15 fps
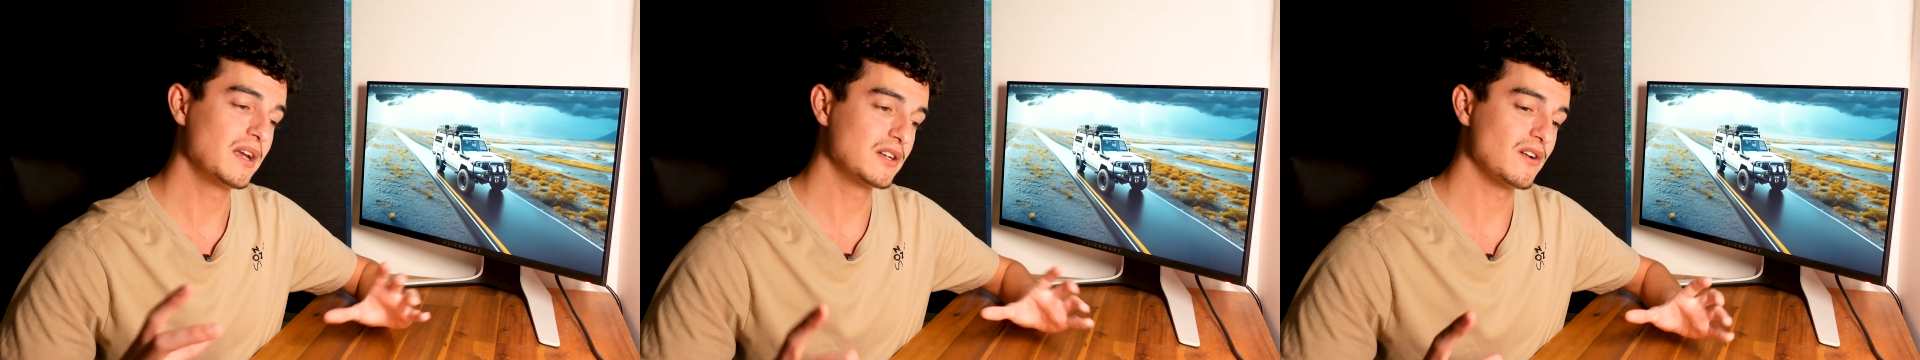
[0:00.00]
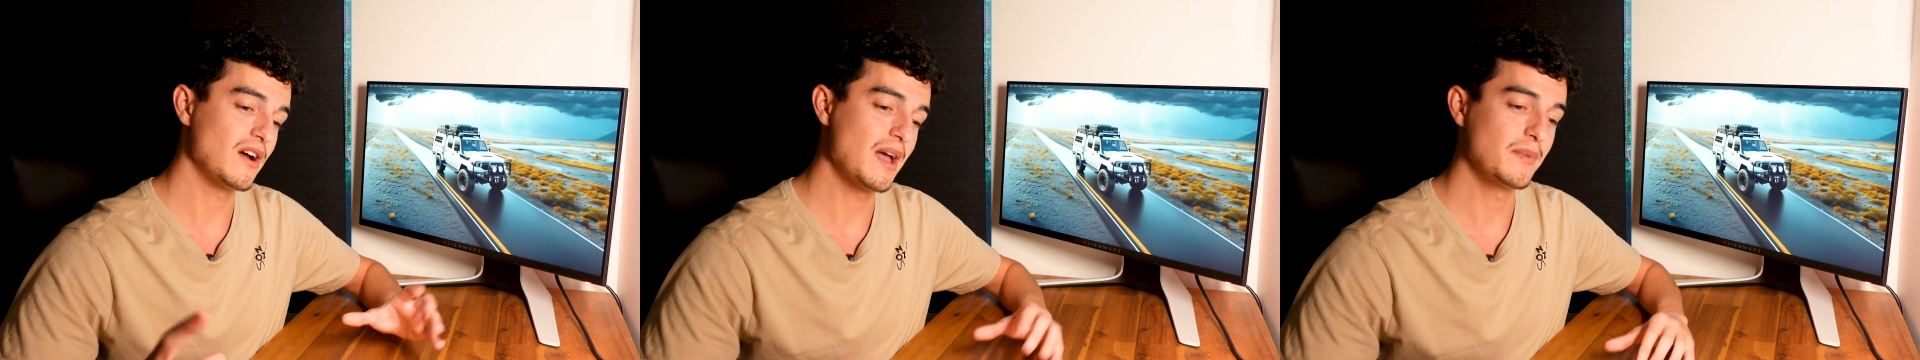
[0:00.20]

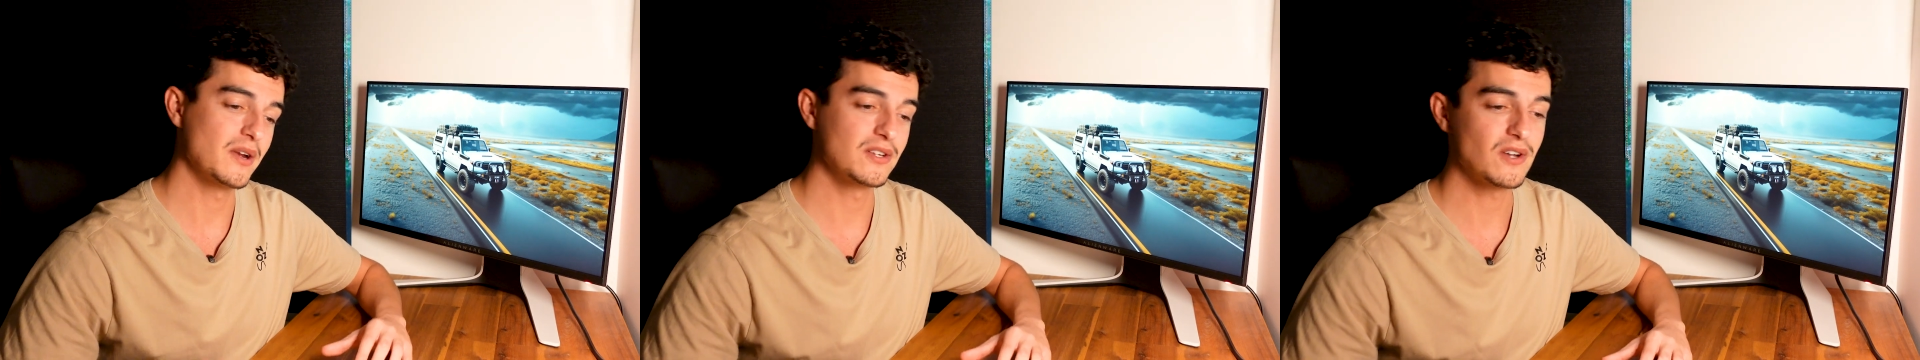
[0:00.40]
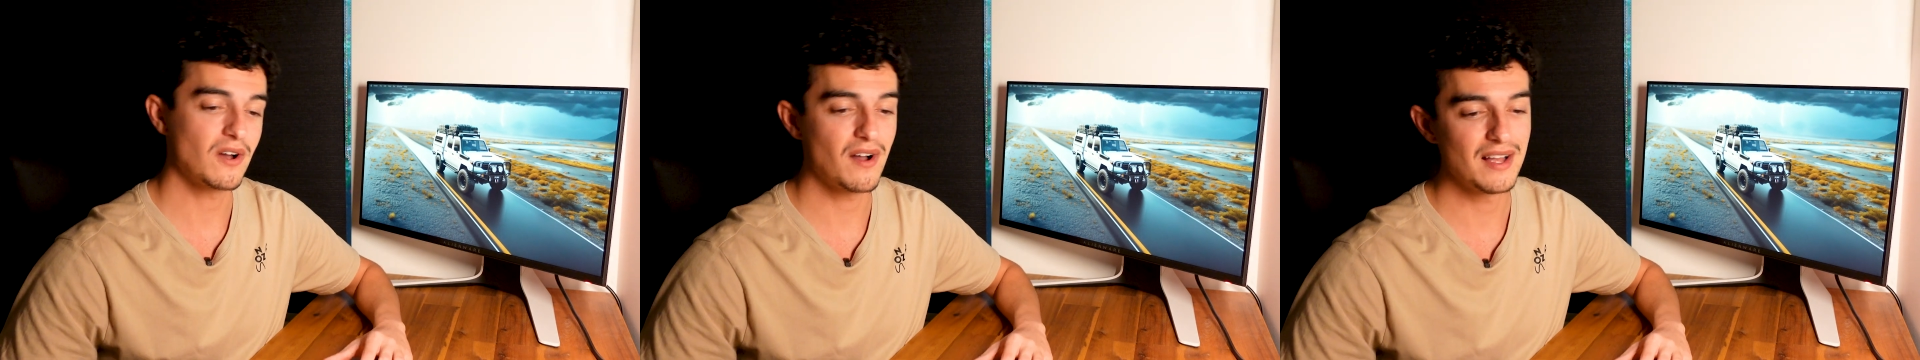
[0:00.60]

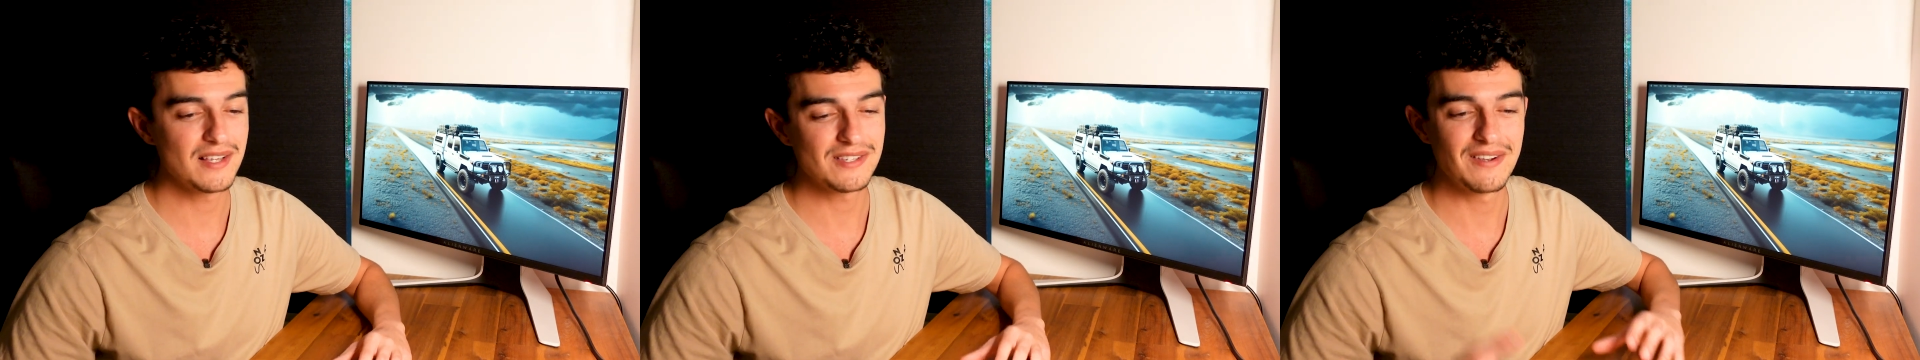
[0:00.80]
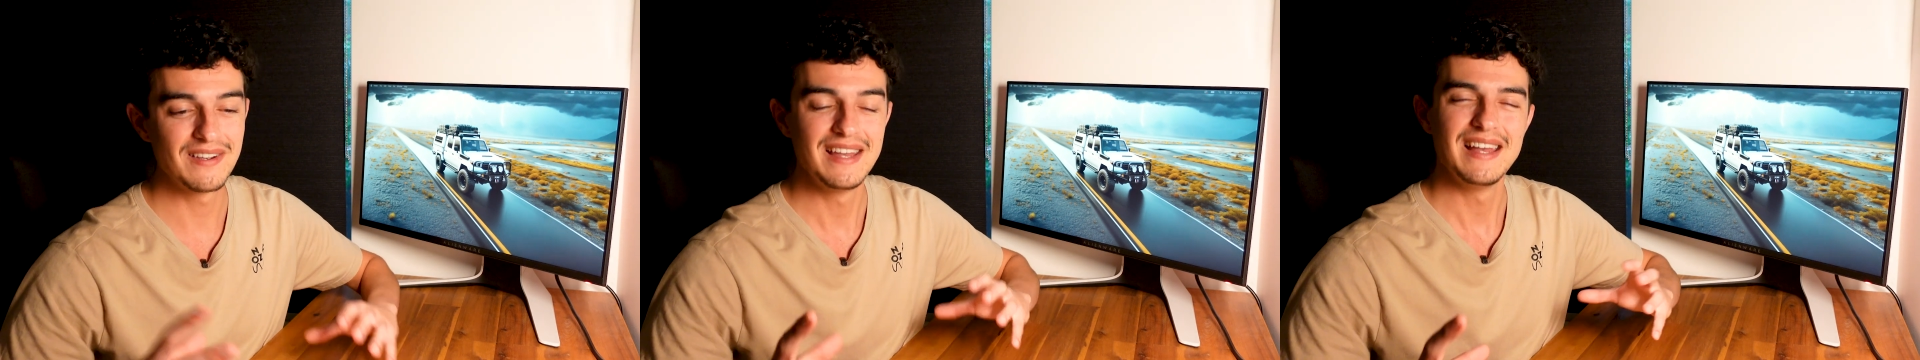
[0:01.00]
diameter tire.
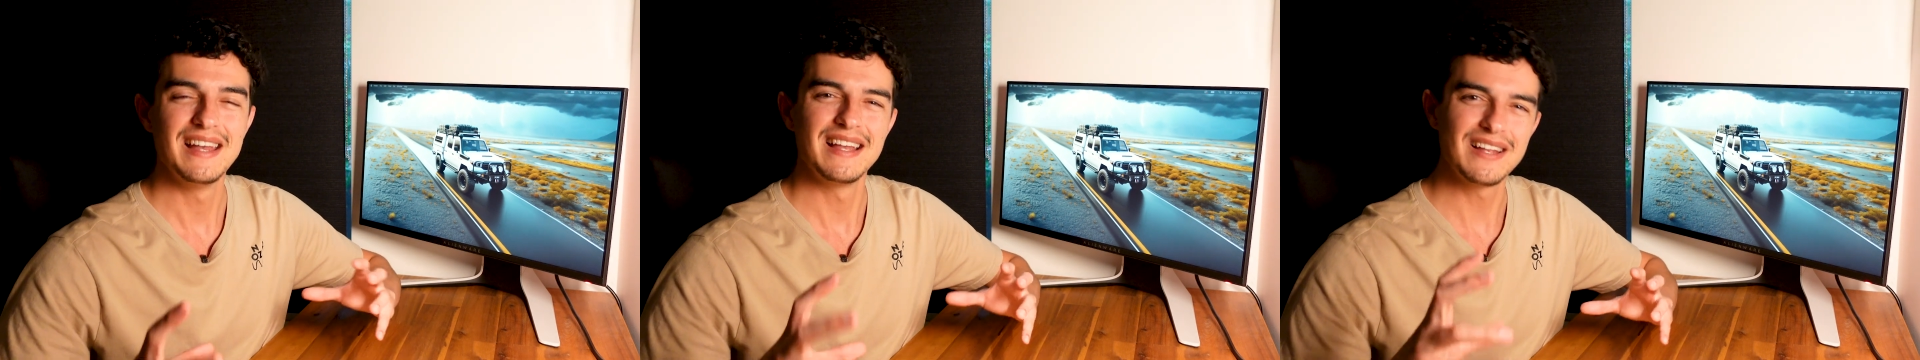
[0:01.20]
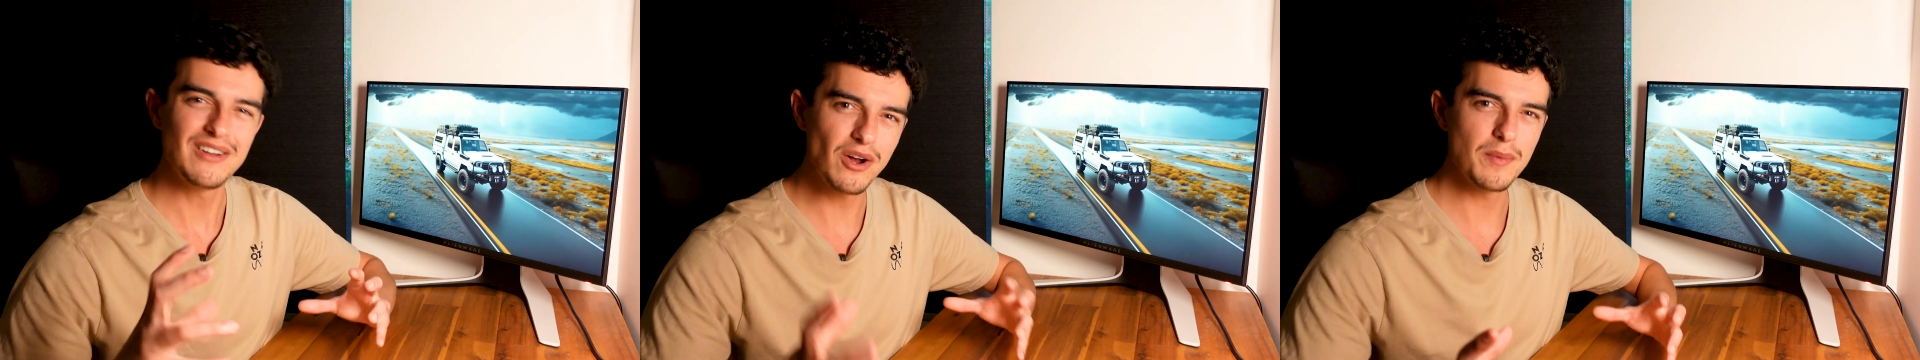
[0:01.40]
So
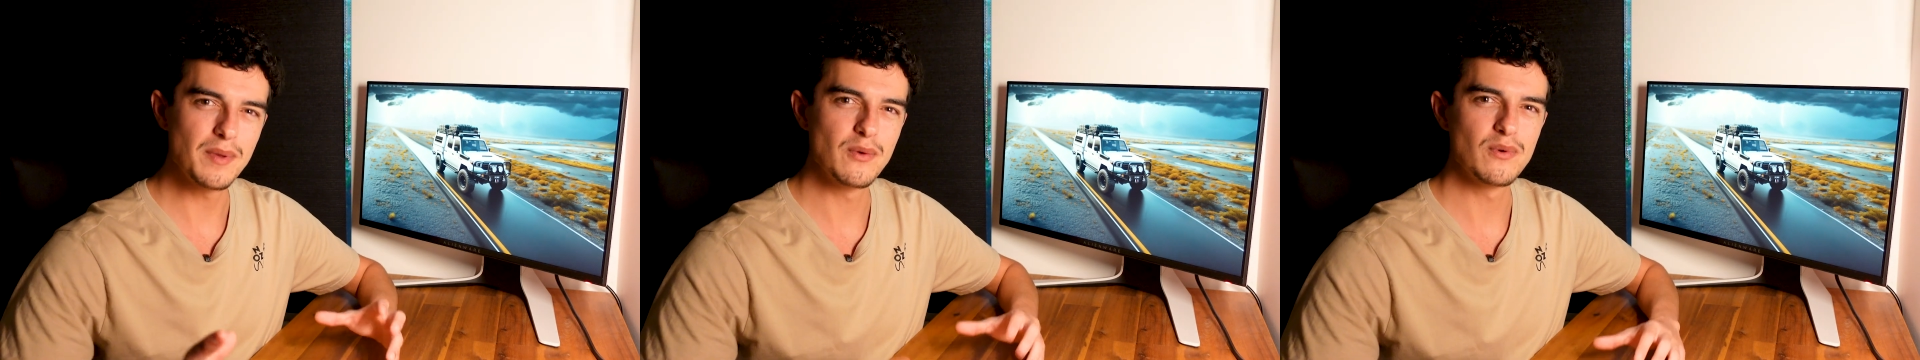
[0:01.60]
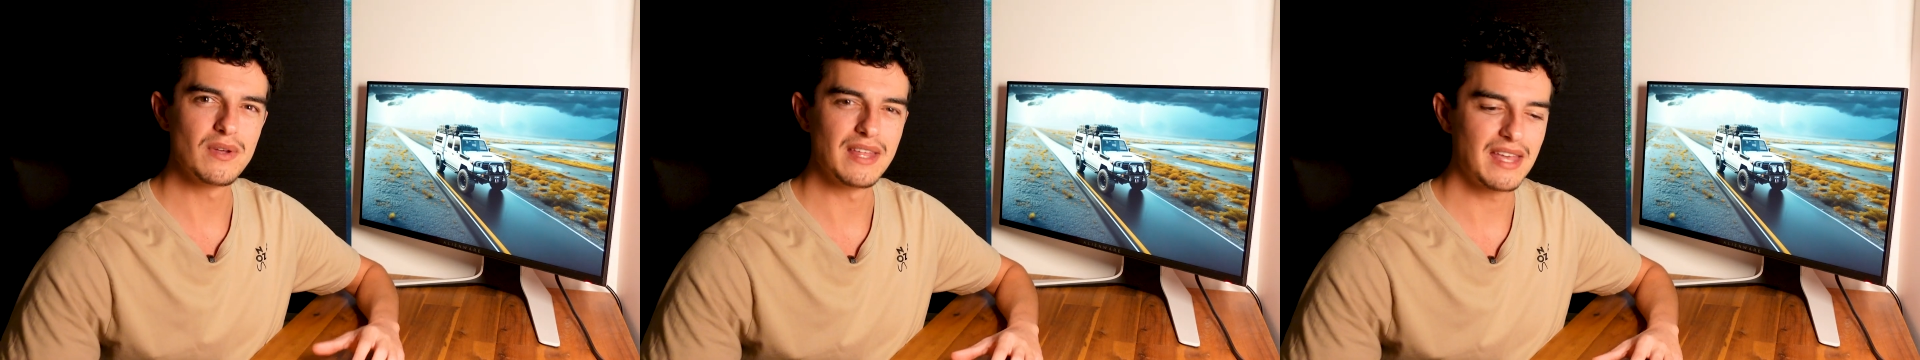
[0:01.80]
you've got to
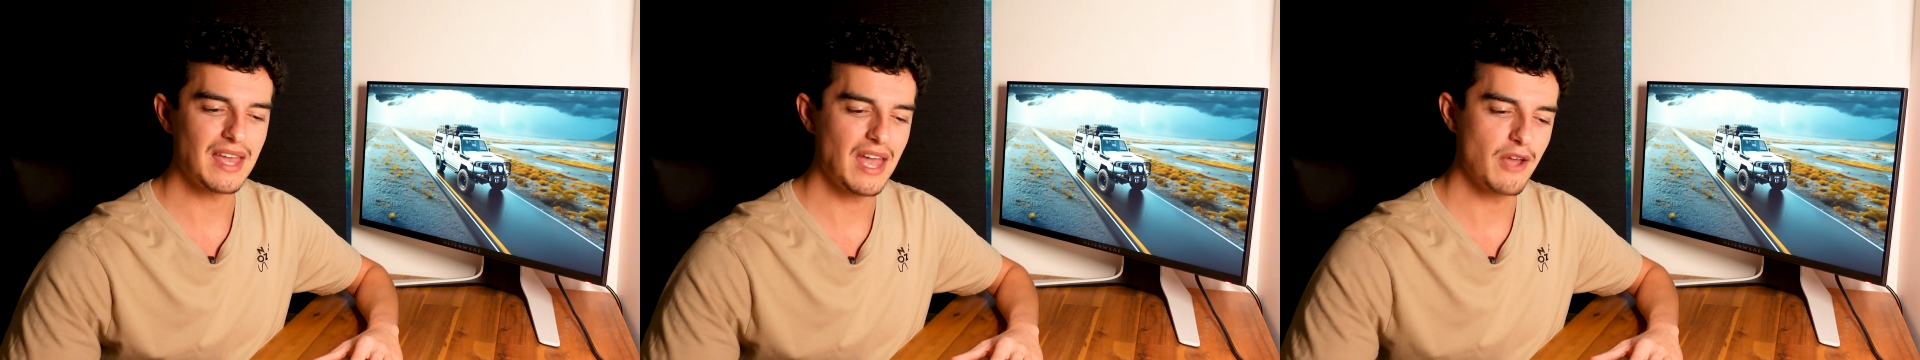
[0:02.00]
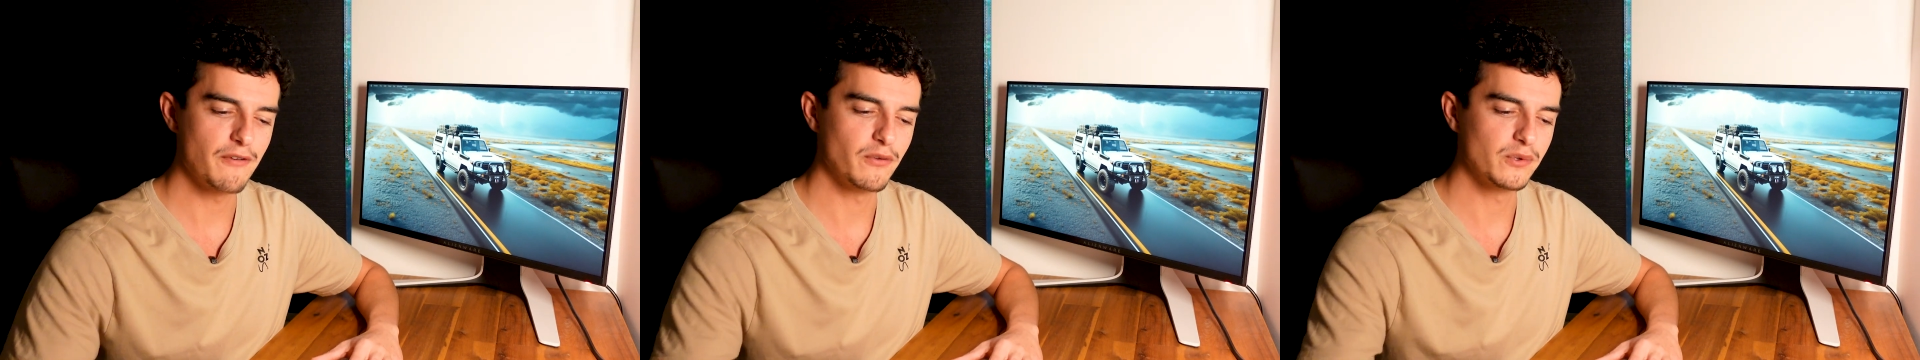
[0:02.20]
be really
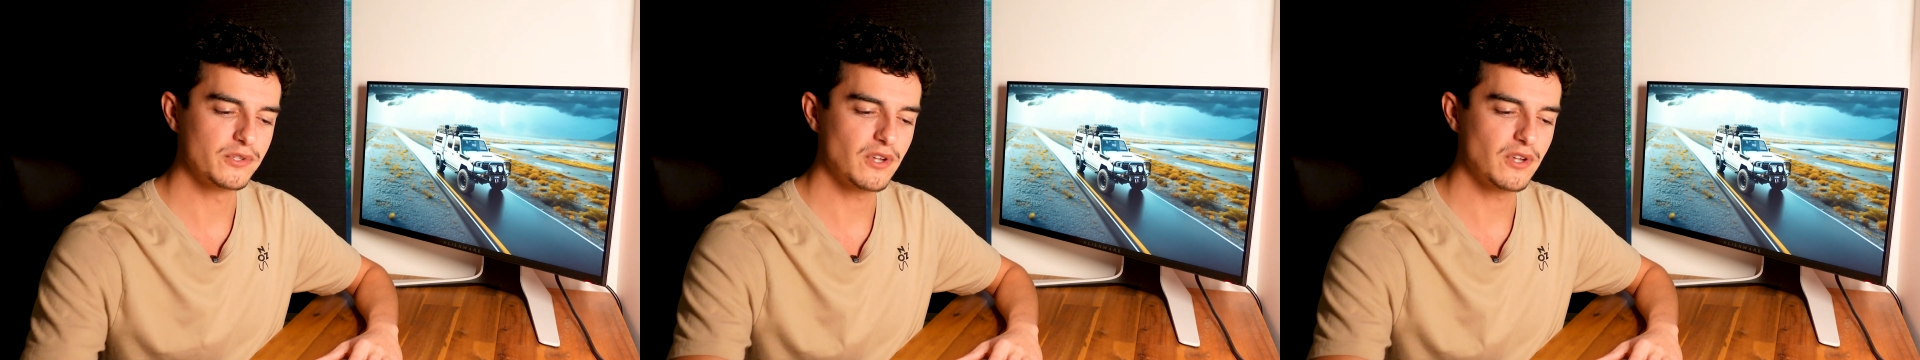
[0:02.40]
careful.